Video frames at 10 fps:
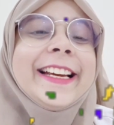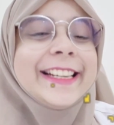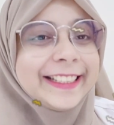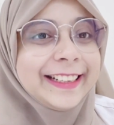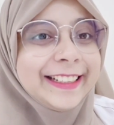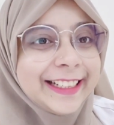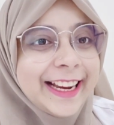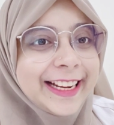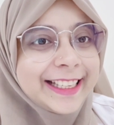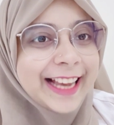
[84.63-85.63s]
Isn't
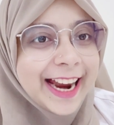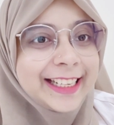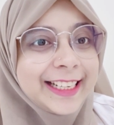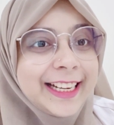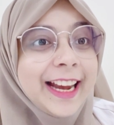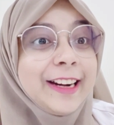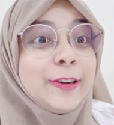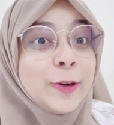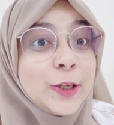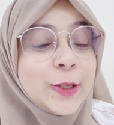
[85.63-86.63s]
it exciting
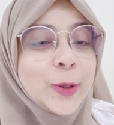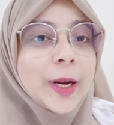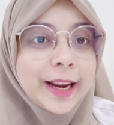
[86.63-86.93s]
and good to